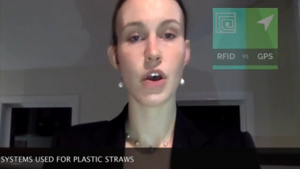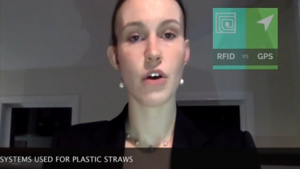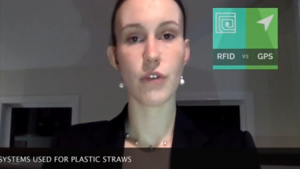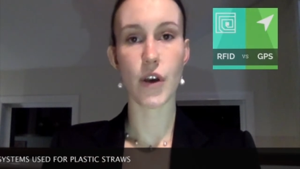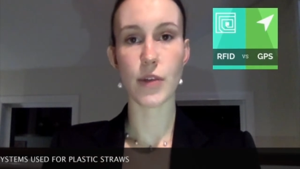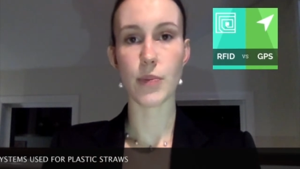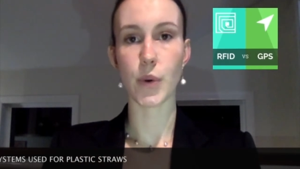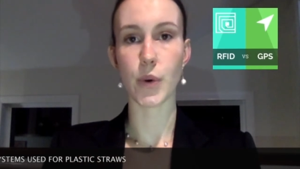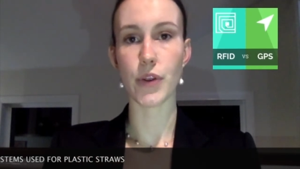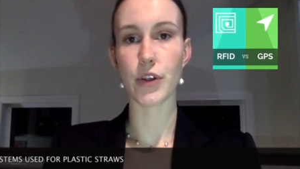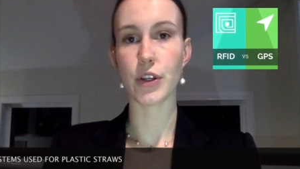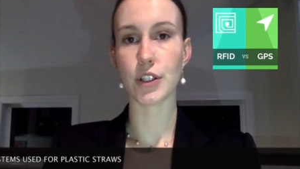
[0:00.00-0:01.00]
Furthermore,
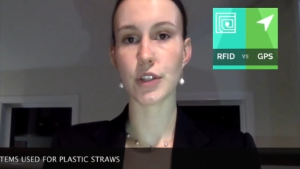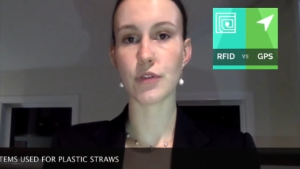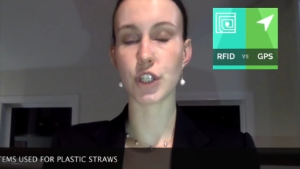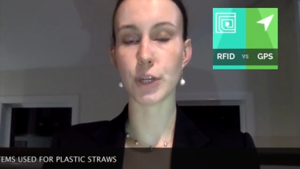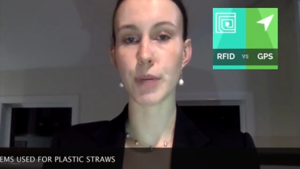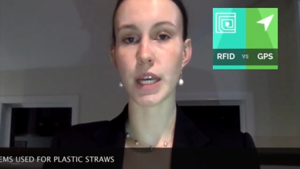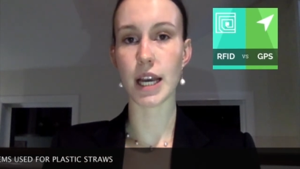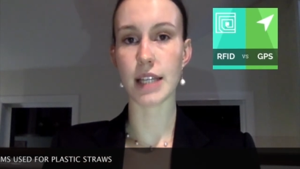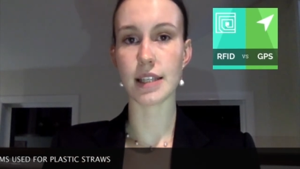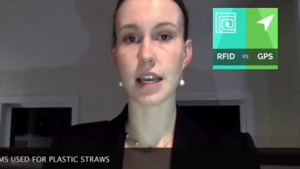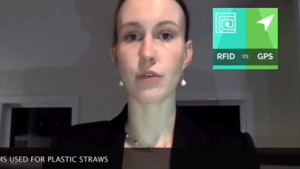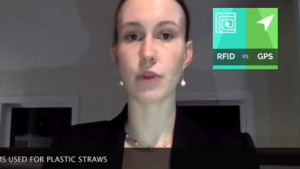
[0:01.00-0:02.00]
the use of GPS
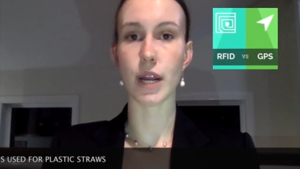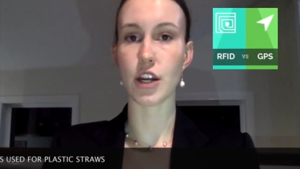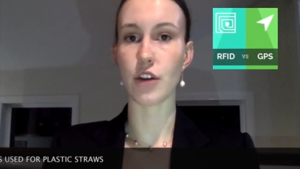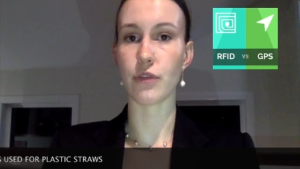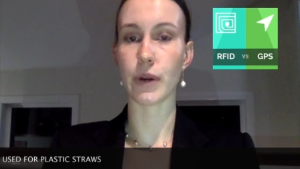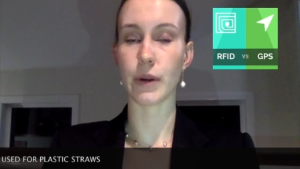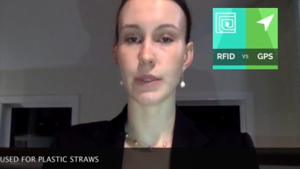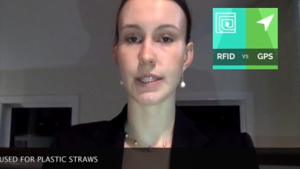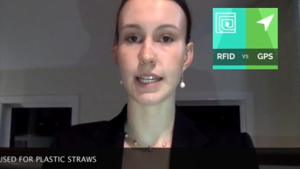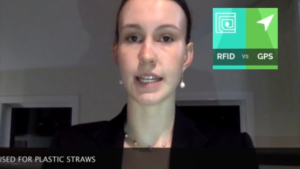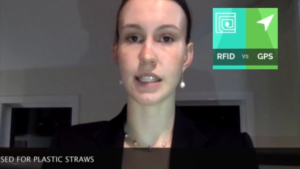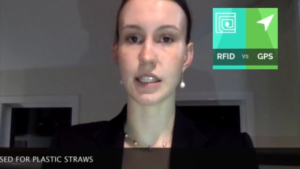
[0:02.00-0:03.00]
and radio
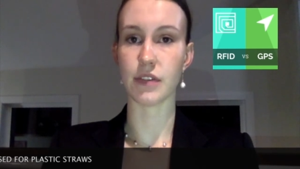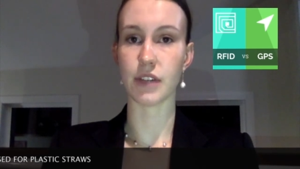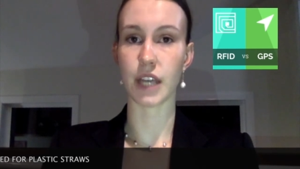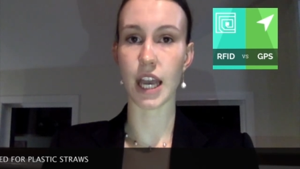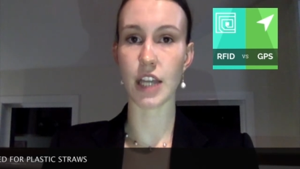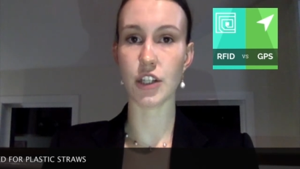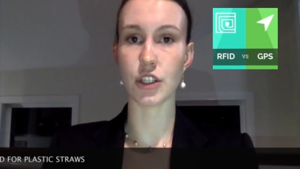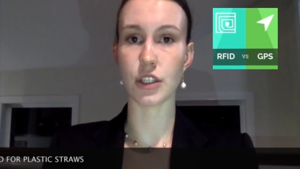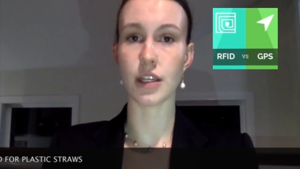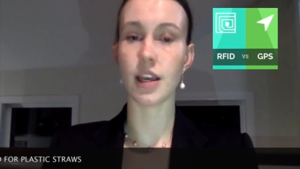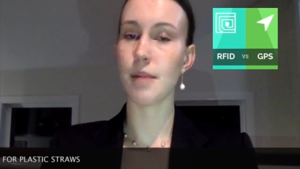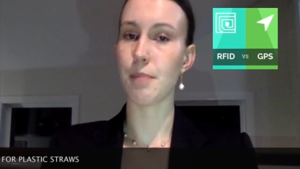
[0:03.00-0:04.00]
frequency
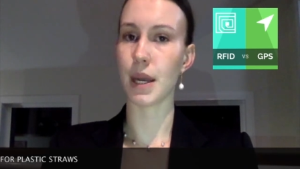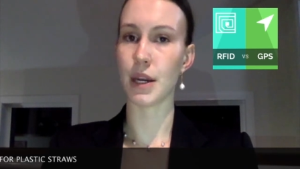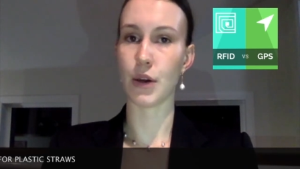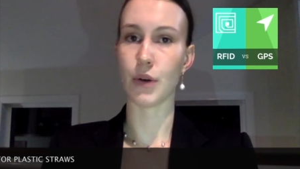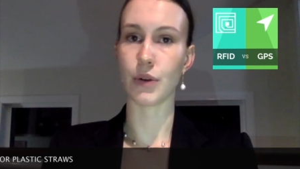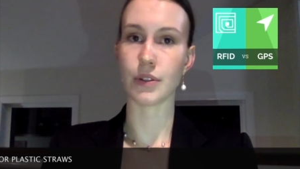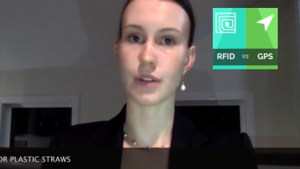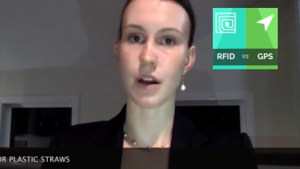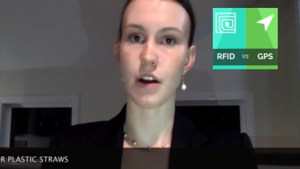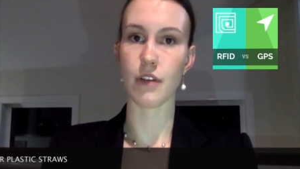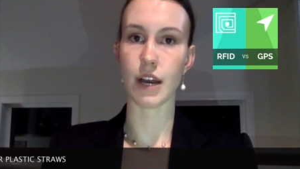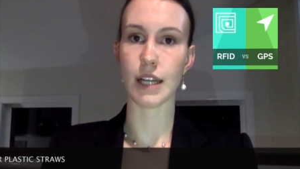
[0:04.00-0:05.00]
identification, better known as
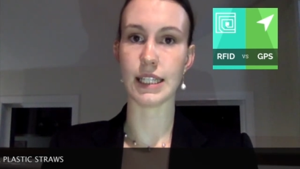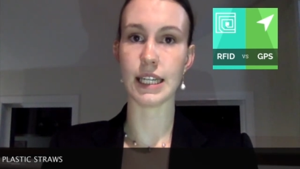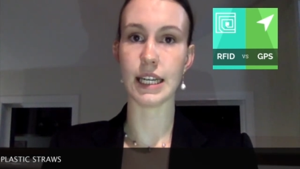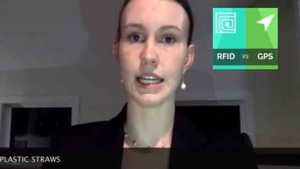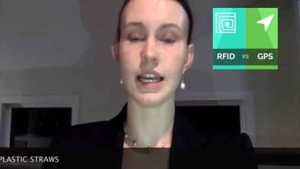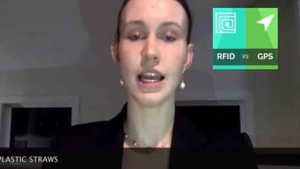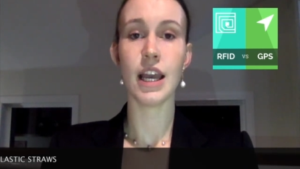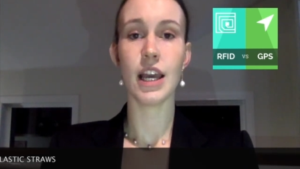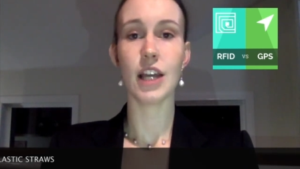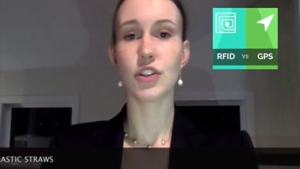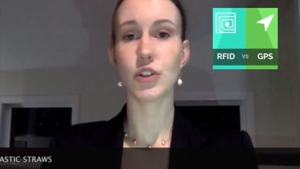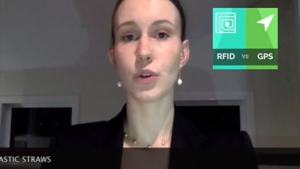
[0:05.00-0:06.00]
RFID,
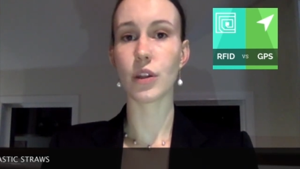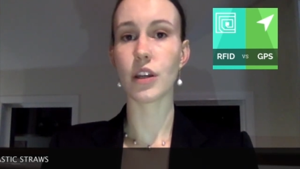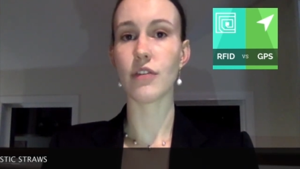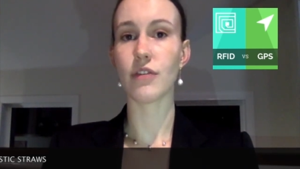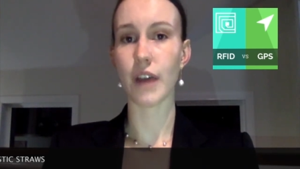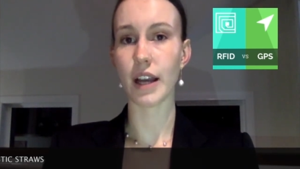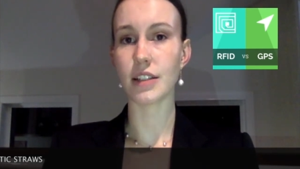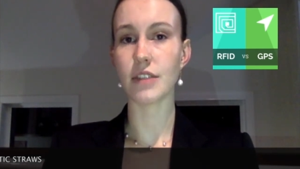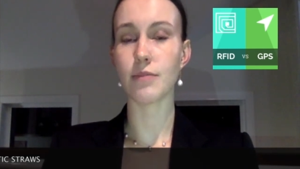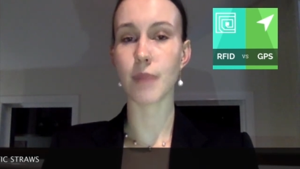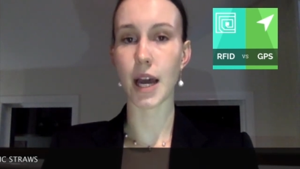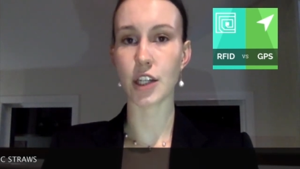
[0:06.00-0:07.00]
ensure the effective
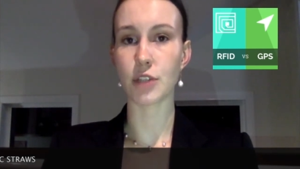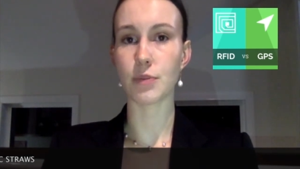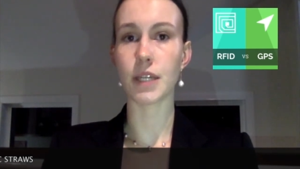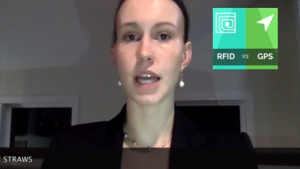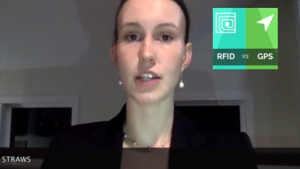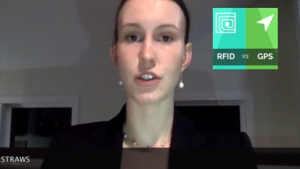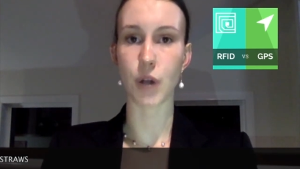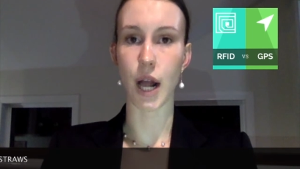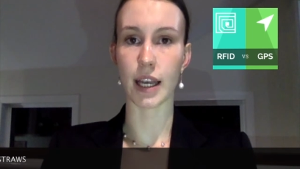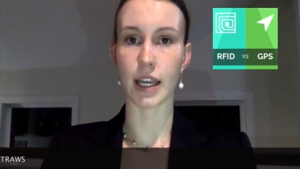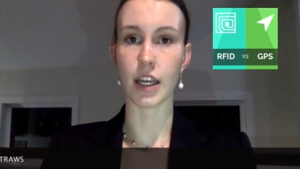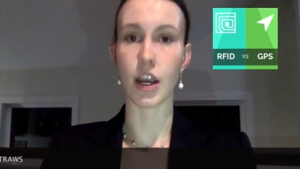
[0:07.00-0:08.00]
management and
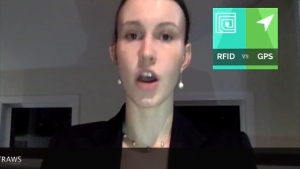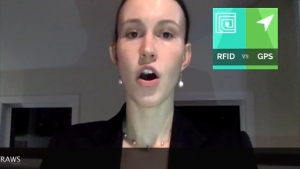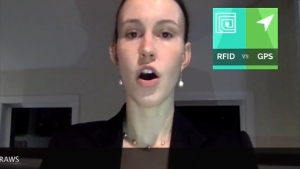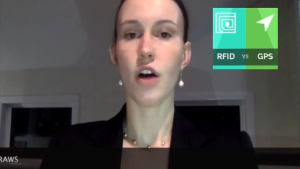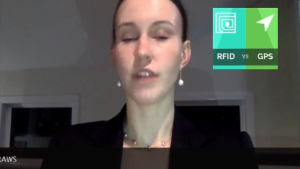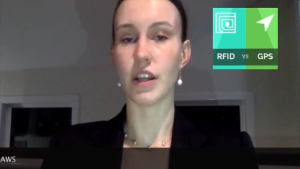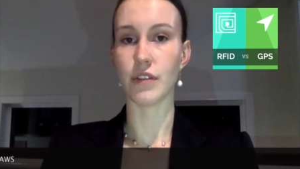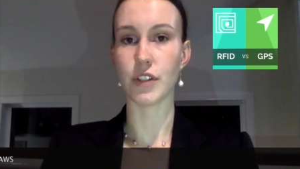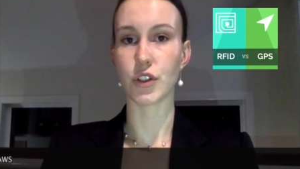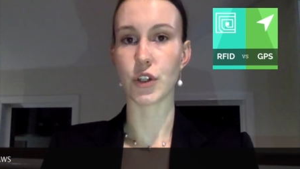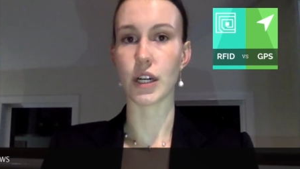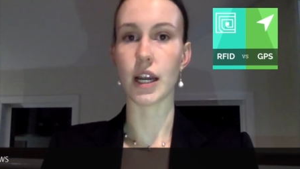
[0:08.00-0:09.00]
tracking of
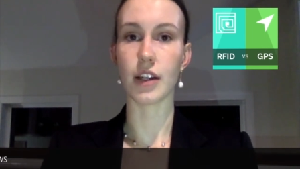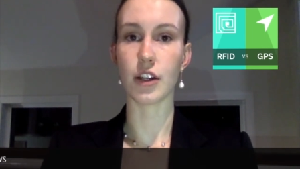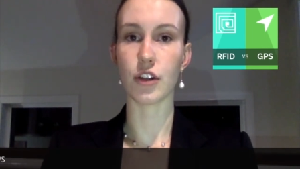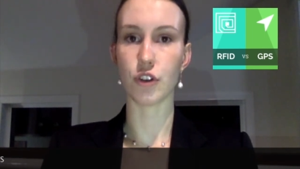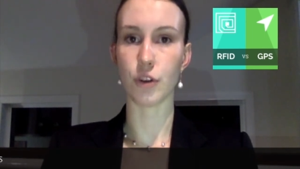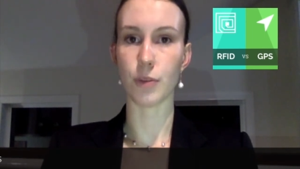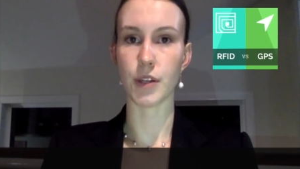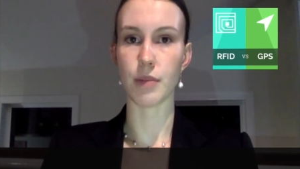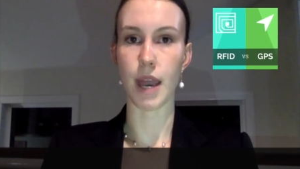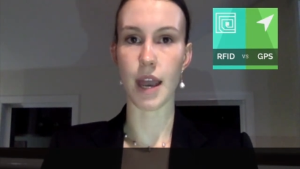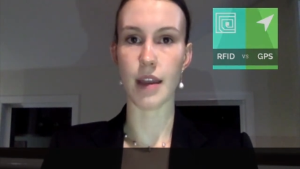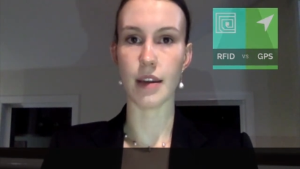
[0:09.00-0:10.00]
inventory and consumer
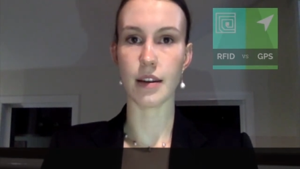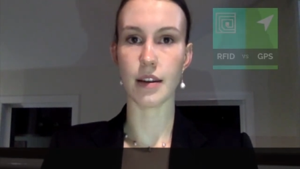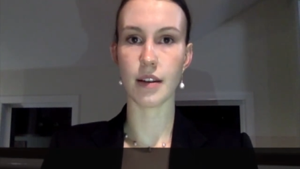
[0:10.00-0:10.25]
demand.